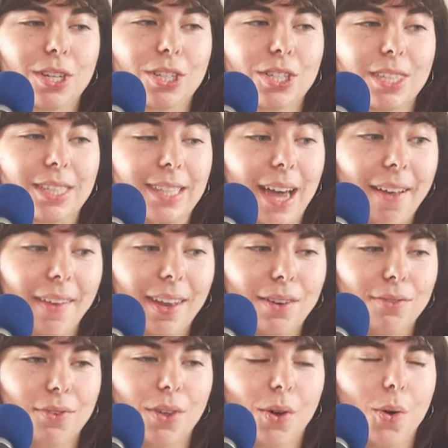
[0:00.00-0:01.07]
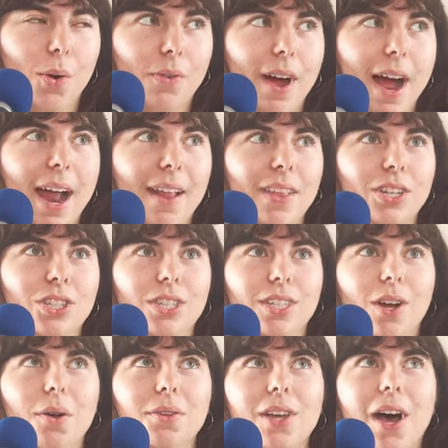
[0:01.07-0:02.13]
She's silent for the whole ride, and then she
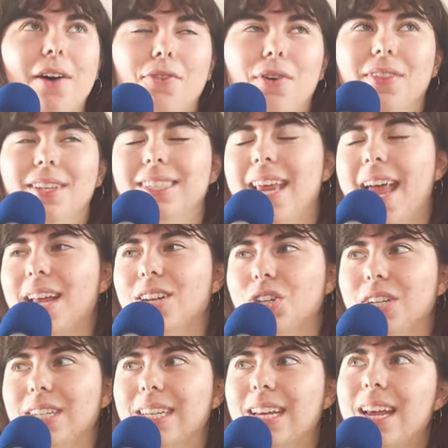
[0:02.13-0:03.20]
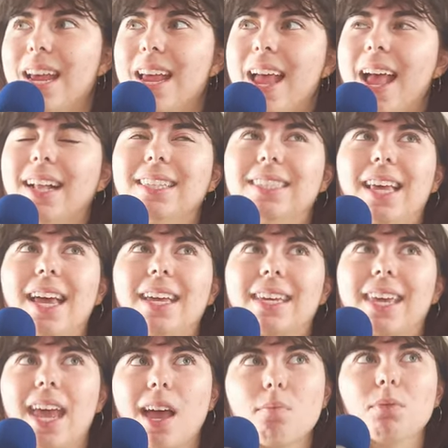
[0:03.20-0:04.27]
goes off on this tangent and saying it
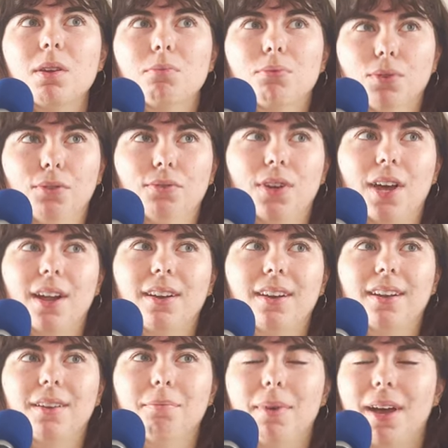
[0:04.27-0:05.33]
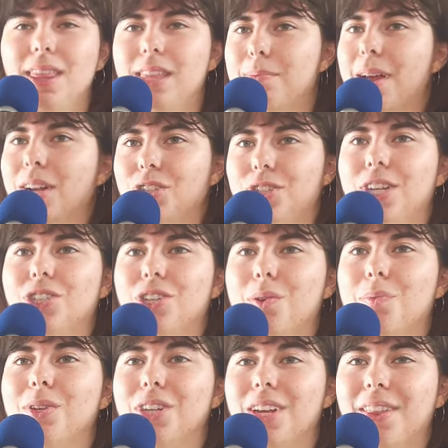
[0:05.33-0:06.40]
can't be improved on by the imagination,
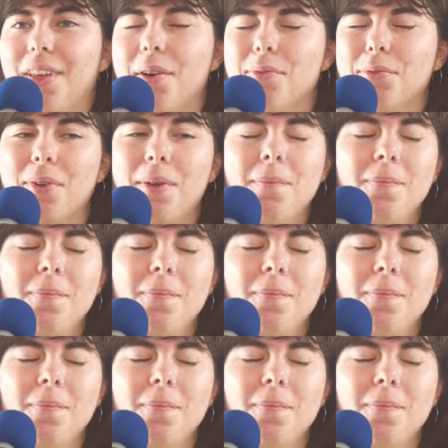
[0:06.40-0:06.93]
which I love.